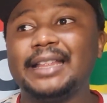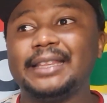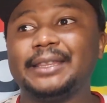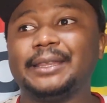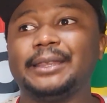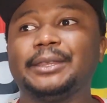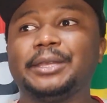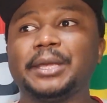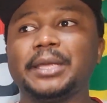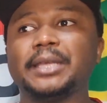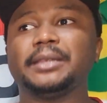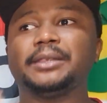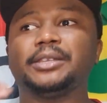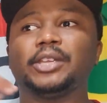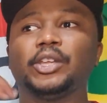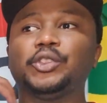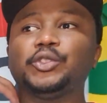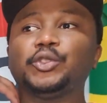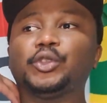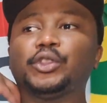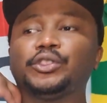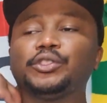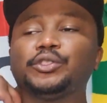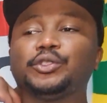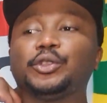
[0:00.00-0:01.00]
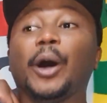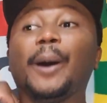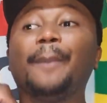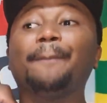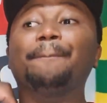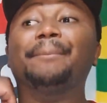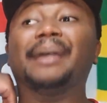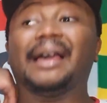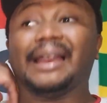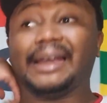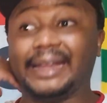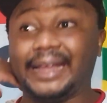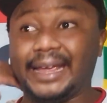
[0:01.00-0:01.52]

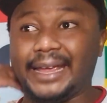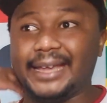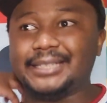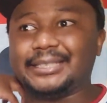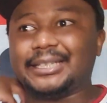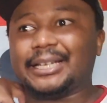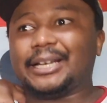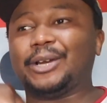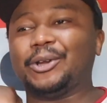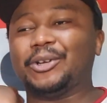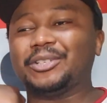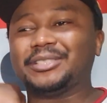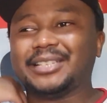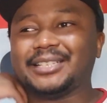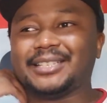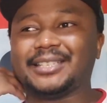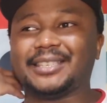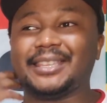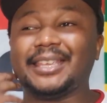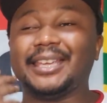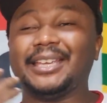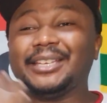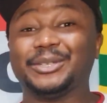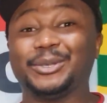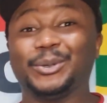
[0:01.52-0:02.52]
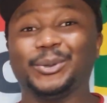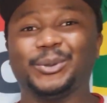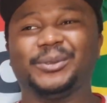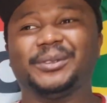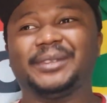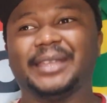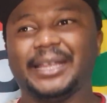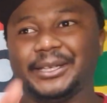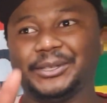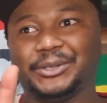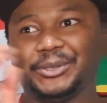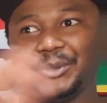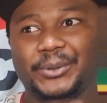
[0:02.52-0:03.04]
Ndombele is the closest thing to
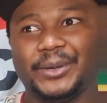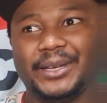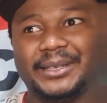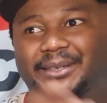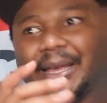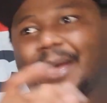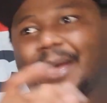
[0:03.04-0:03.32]
a